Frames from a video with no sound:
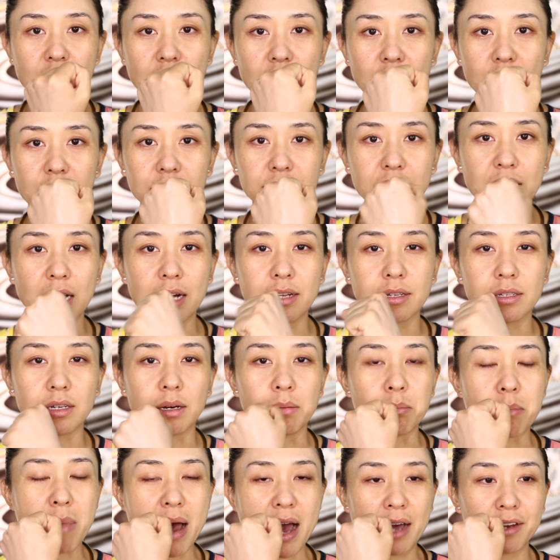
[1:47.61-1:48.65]
Not
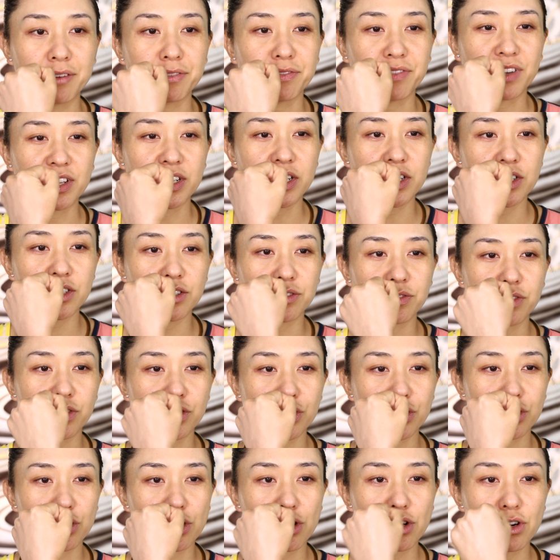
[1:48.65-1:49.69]
a matte finish for
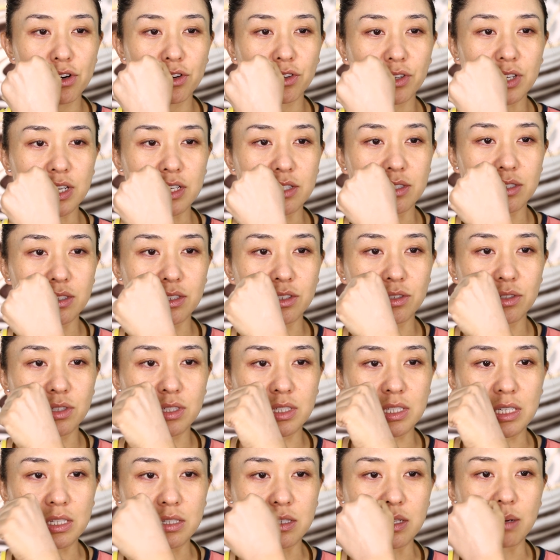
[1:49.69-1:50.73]
sure. You can still
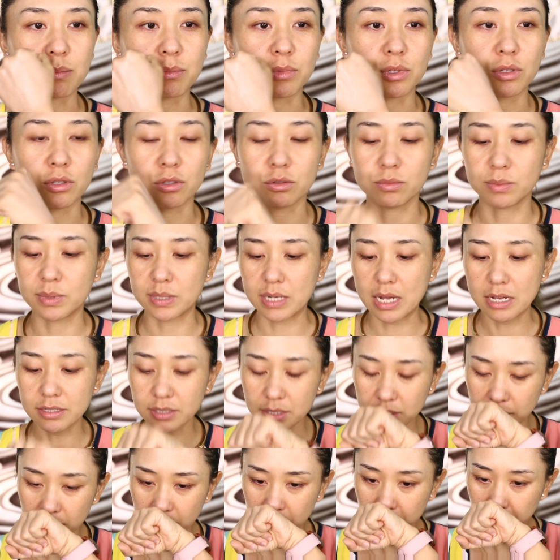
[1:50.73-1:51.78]
see some
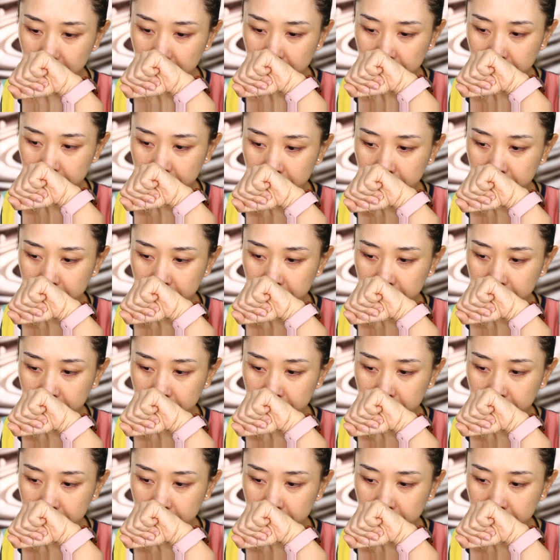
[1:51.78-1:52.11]
luminosity.